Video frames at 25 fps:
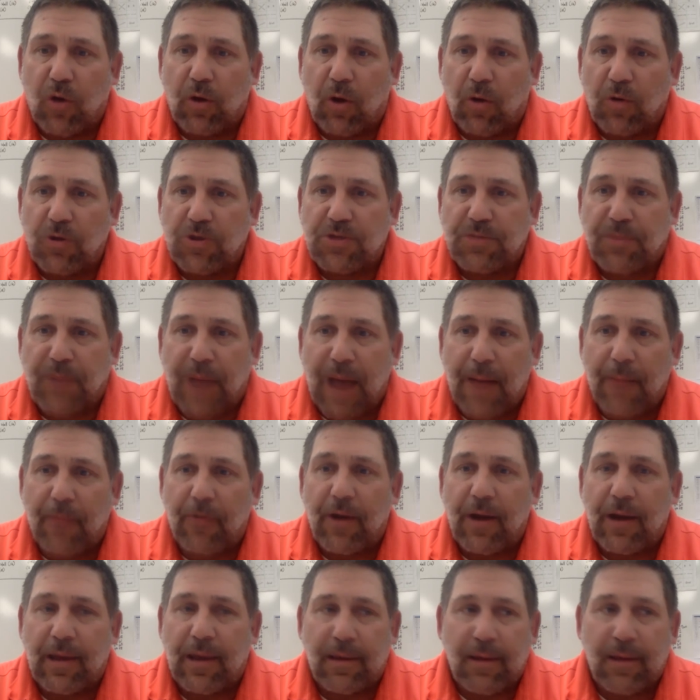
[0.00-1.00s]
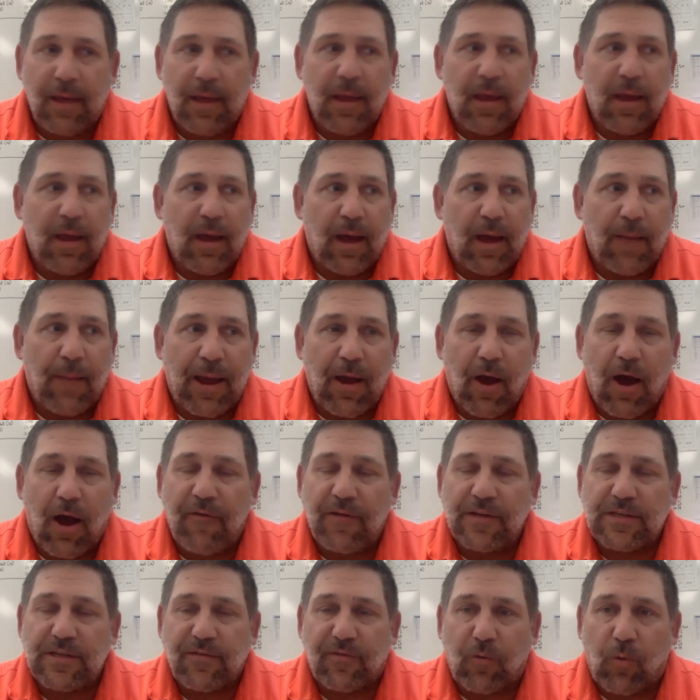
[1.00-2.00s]
Coach Pomeranning, uh, my
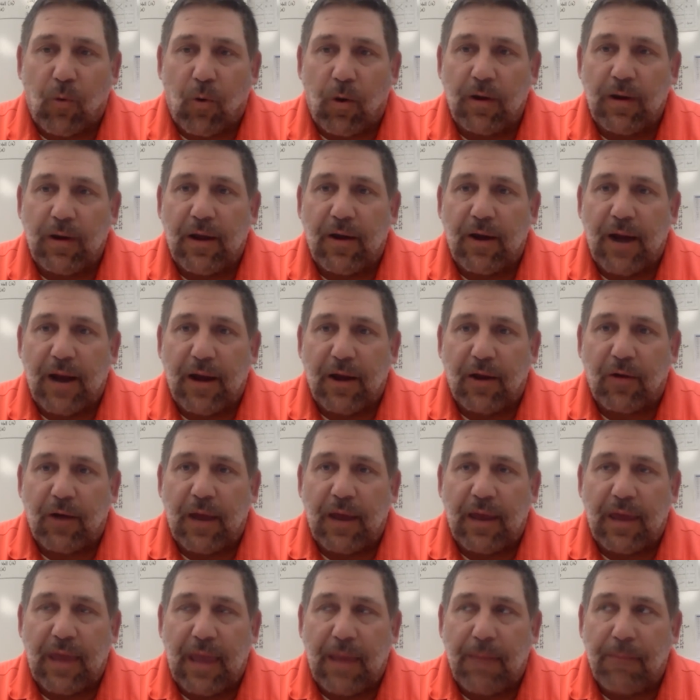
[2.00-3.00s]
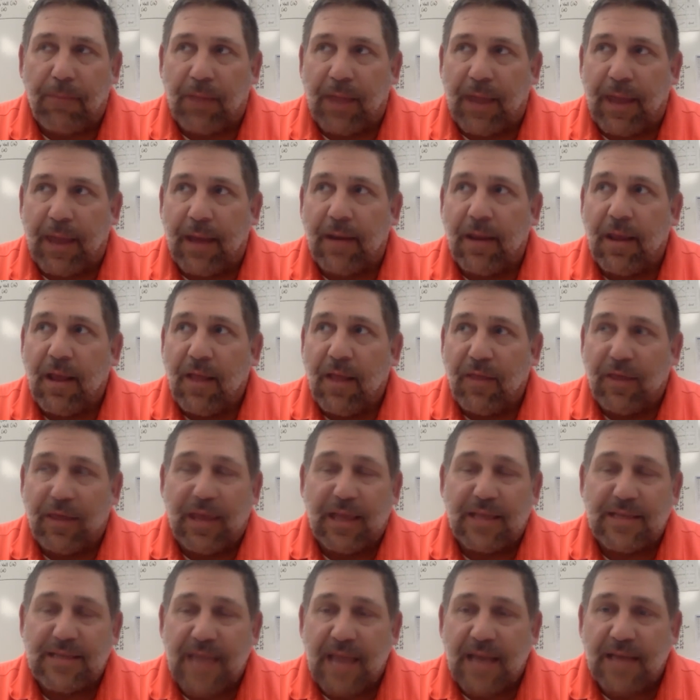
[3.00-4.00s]
offensive coordinator, had a great game plan. The
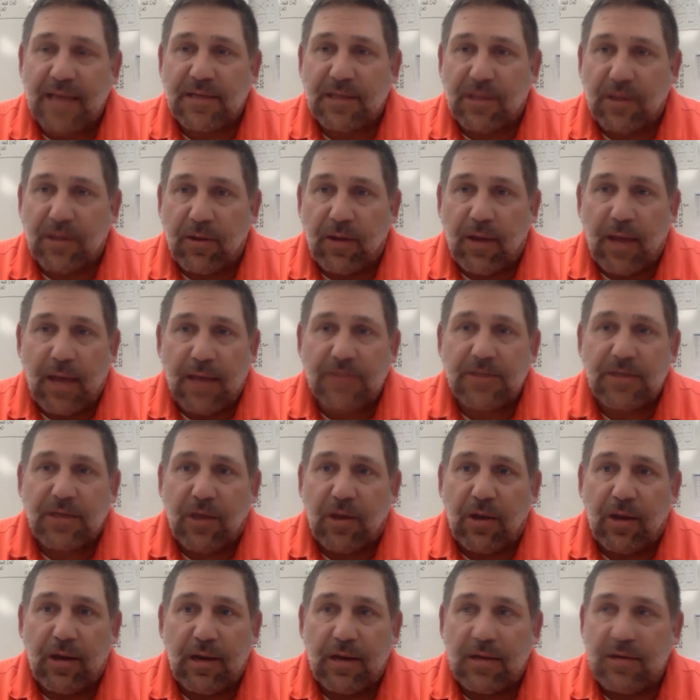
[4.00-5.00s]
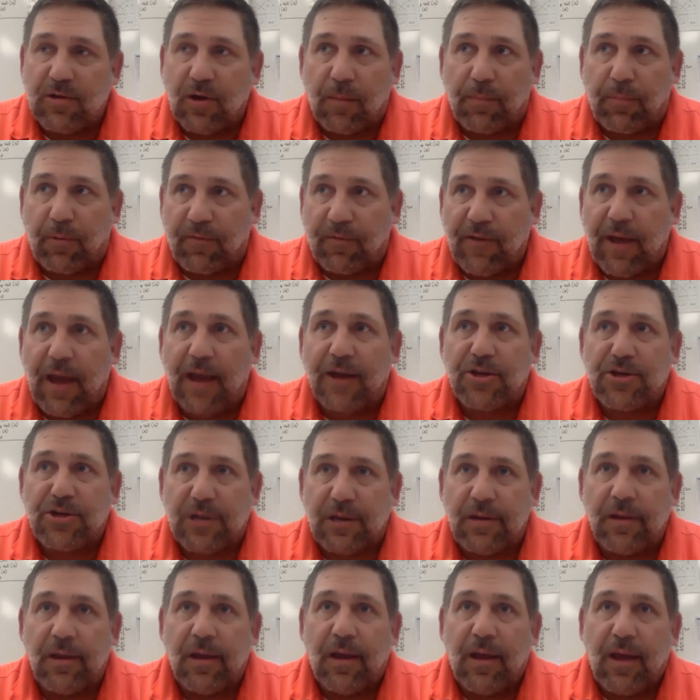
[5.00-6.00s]
kids excellent, executed it to a
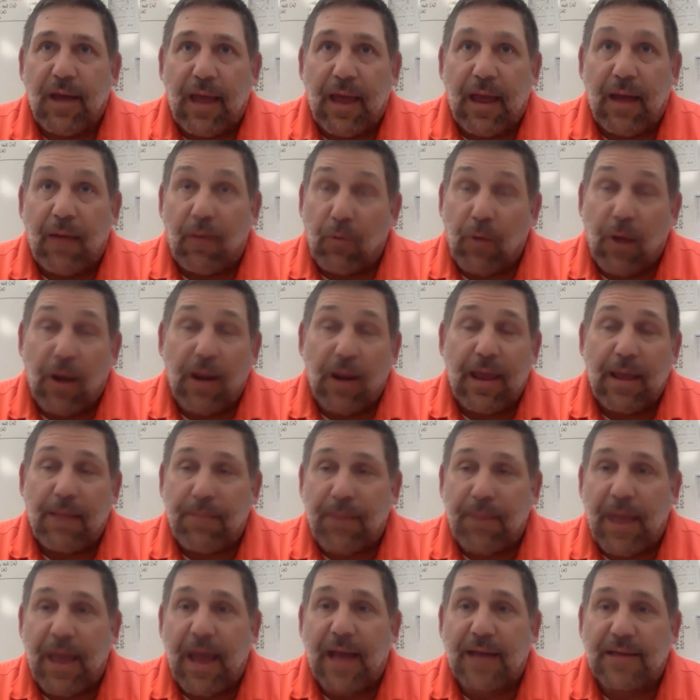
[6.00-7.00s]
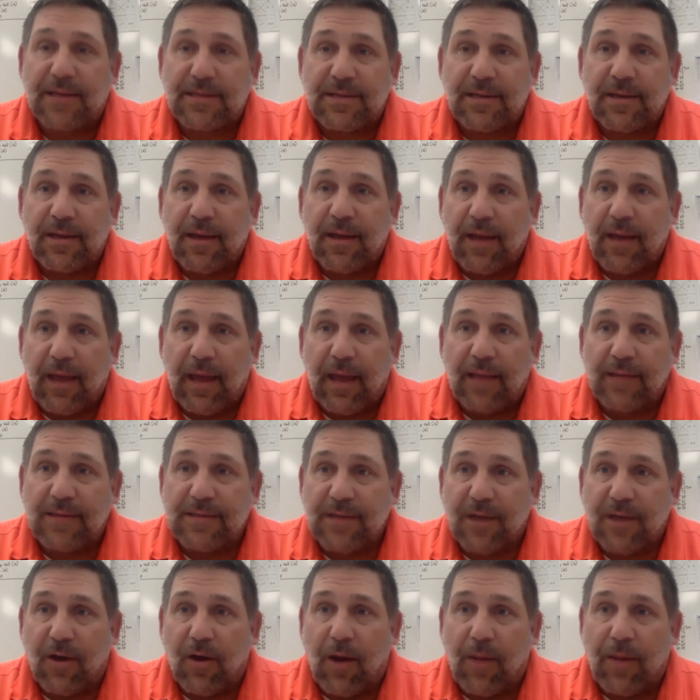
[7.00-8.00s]
perfection and run and pass. And
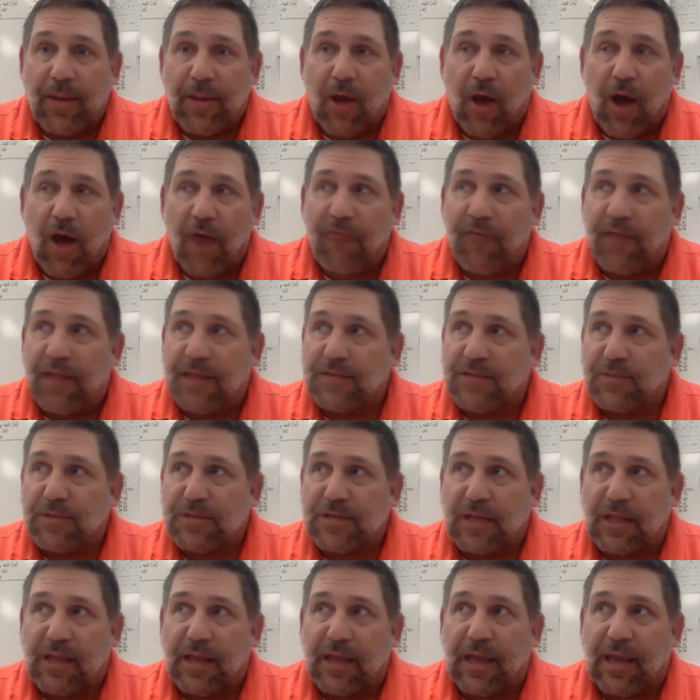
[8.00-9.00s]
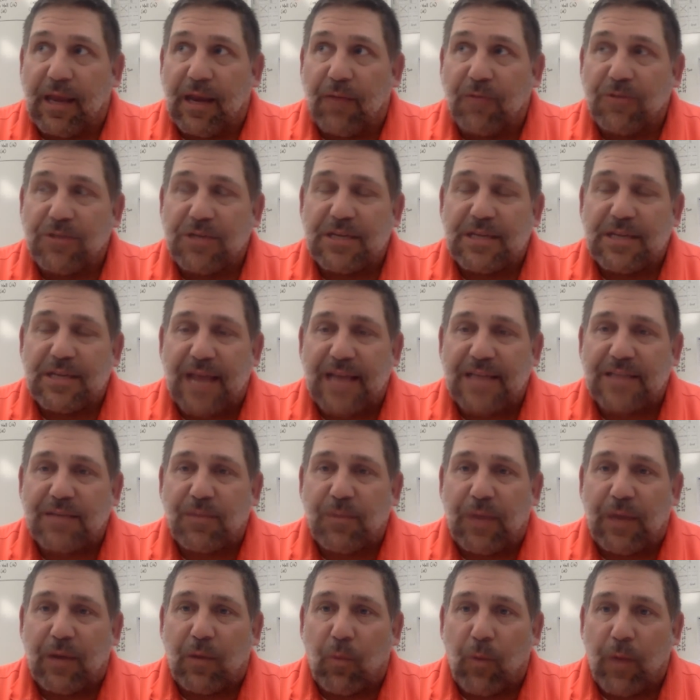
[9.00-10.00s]
so, I mean, the offense was clicking. It was just nice that
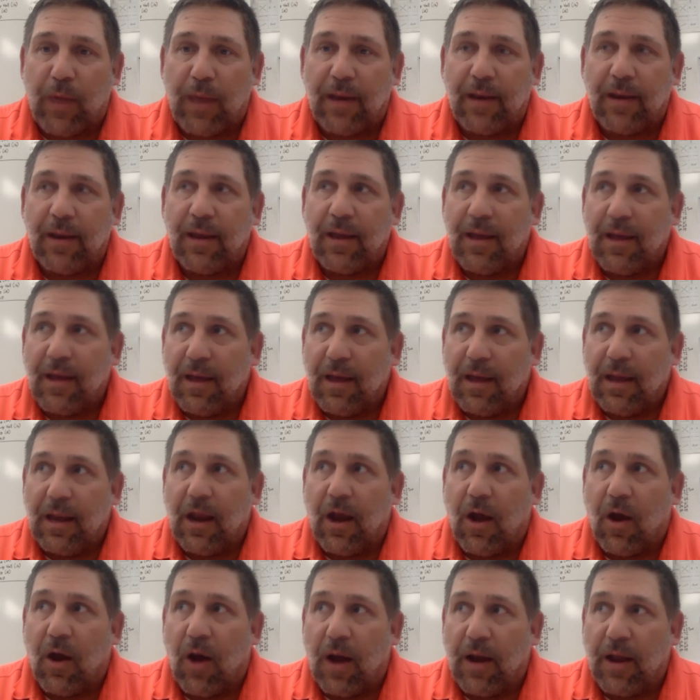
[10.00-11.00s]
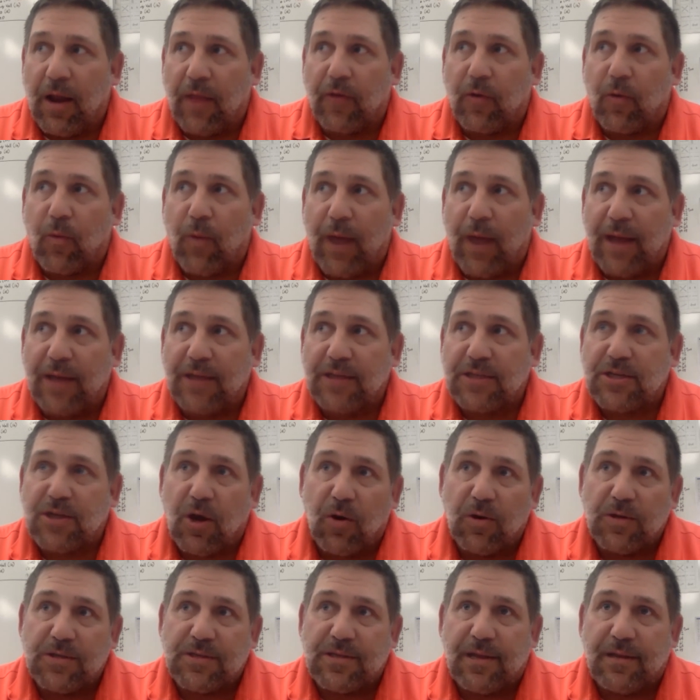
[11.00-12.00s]
we could win, you know, another way. It just
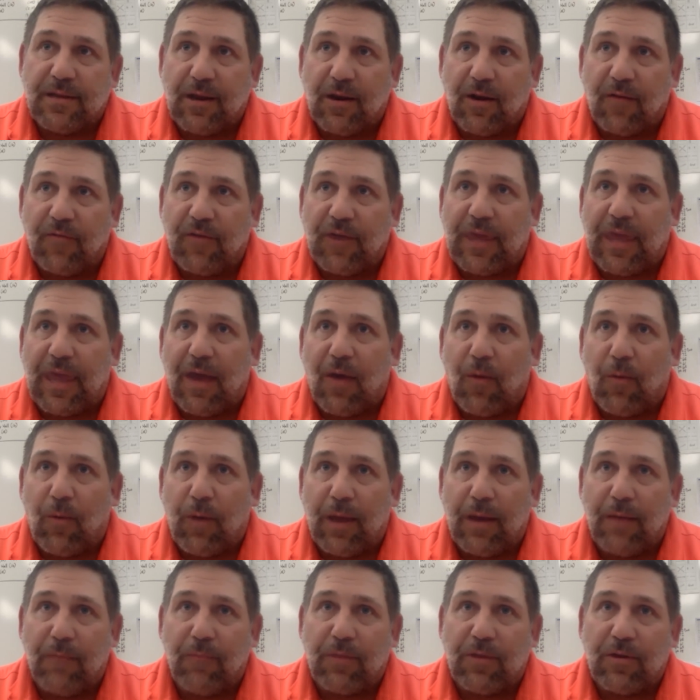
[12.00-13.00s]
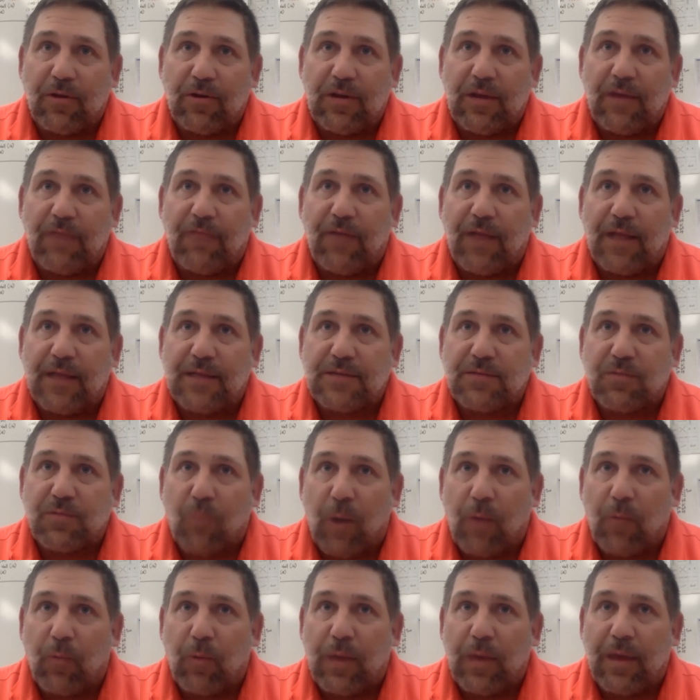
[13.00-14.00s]
shows that, you know, if you can't win with their defense
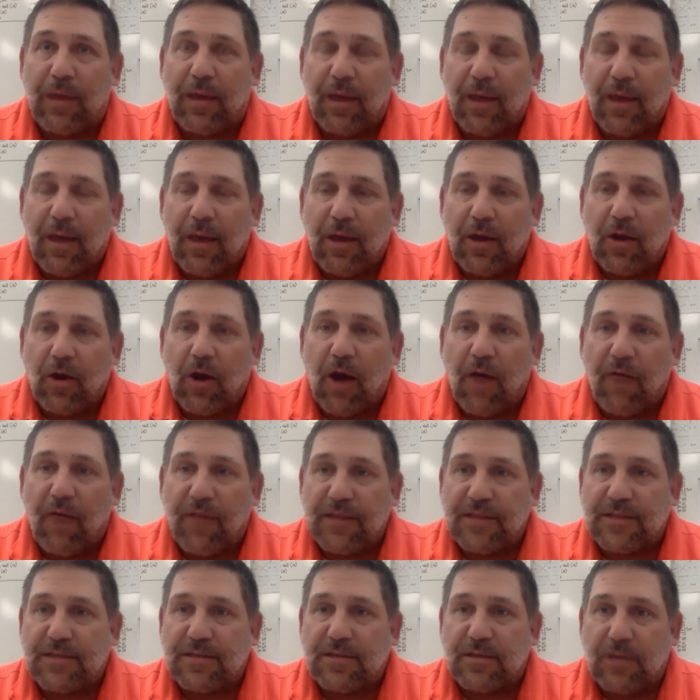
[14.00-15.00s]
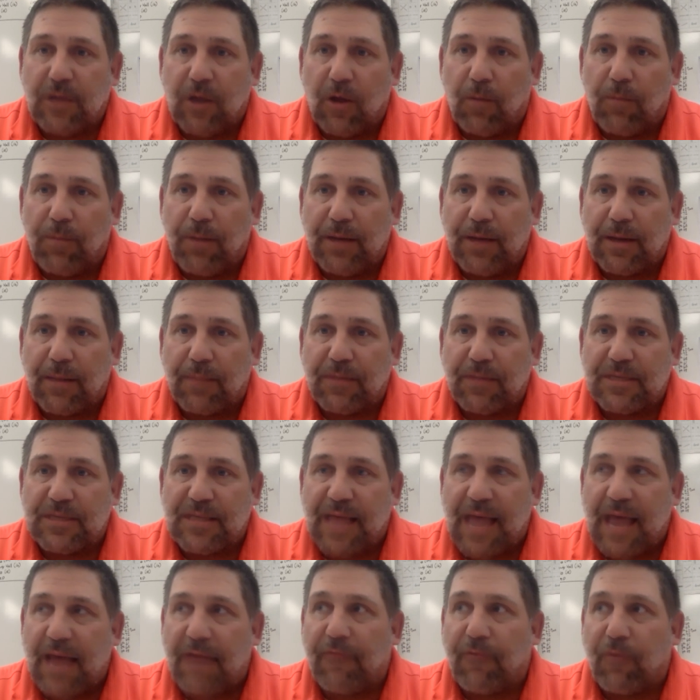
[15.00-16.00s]
one week, your offense, you know, picked up the
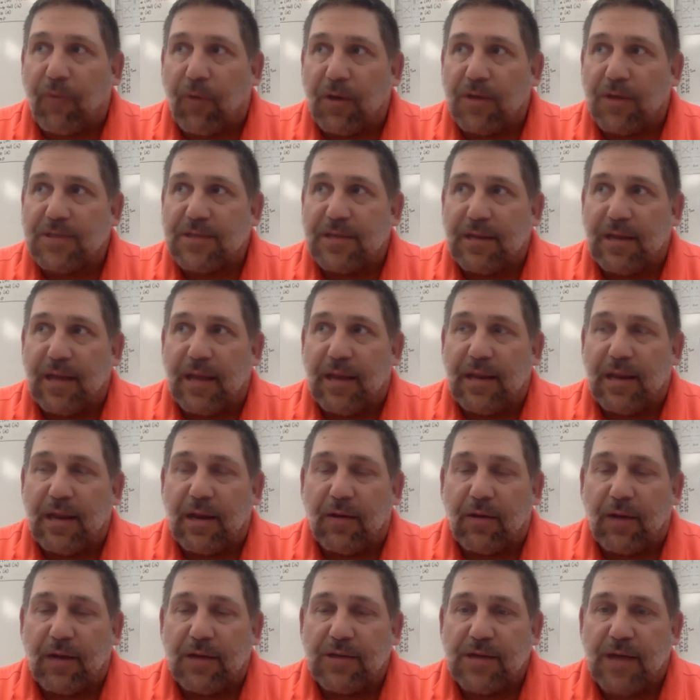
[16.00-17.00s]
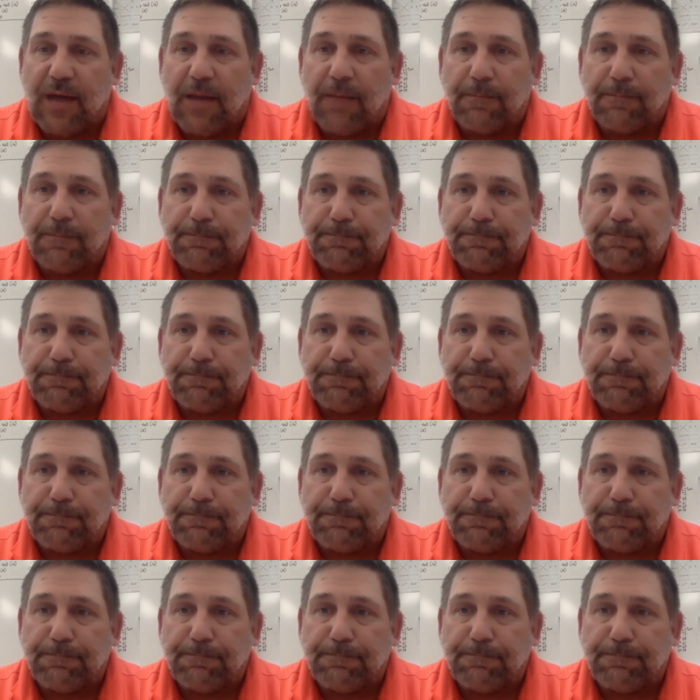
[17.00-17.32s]
slack for us and, and did a great job.